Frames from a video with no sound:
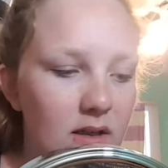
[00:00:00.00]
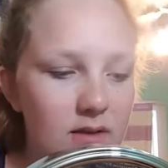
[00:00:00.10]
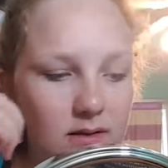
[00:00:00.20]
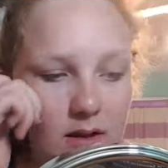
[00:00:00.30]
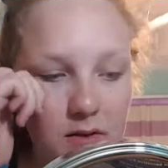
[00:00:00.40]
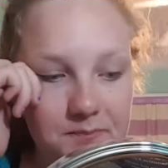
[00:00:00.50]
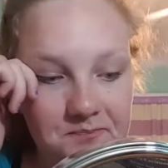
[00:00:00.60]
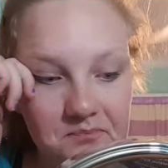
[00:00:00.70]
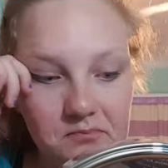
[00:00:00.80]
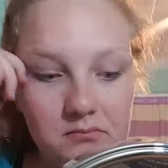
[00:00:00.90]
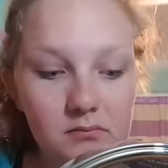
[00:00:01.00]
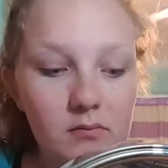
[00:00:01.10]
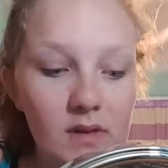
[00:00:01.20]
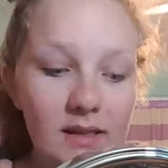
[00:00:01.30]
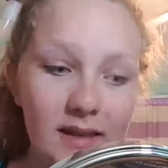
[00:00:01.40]
So,
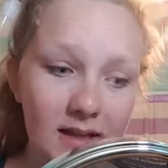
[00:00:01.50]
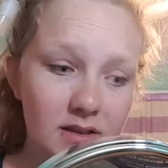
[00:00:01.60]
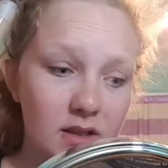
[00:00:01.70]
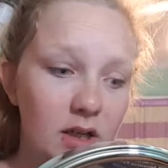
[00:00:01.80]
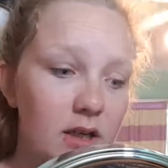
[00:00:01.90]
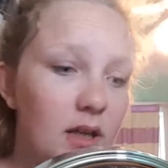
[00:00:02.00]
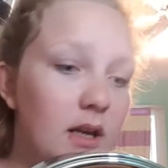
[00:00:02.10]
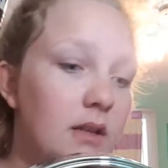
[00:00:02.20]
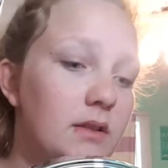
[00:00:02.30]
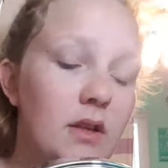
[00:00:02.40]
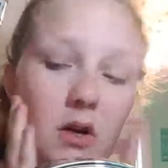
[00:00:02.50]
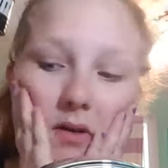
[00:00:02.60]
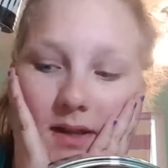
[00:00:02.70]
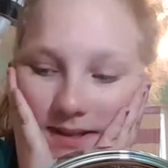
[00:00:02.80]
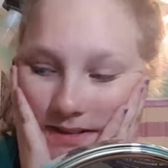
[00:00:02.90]
that's good.
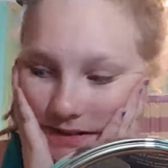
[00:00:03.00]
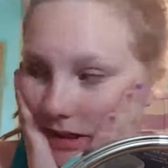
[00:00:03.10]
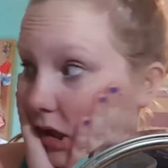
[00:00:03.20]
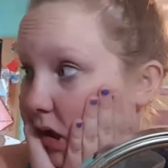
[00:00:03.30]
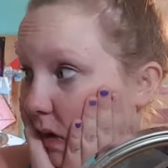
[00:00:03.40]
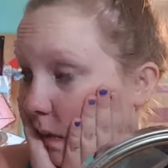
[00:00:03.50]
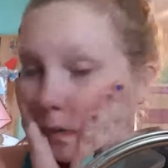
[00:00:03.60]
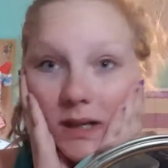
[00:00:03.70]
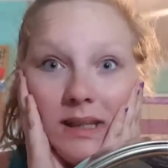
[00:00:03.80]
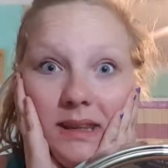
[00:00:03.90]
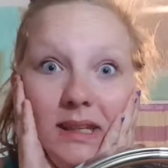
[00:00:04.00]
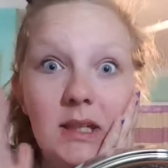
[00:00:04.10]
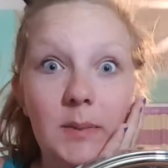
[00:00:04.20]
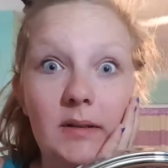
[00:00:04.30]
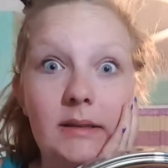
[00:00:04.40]
So let's see what I
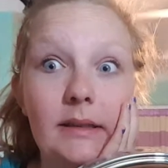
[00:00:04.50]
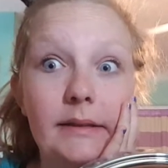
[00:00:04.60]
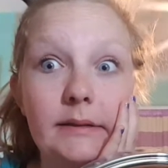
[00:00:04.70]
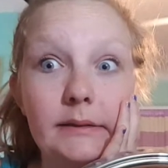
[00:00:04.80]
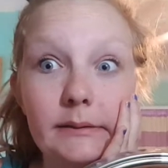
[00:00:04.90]
think about these.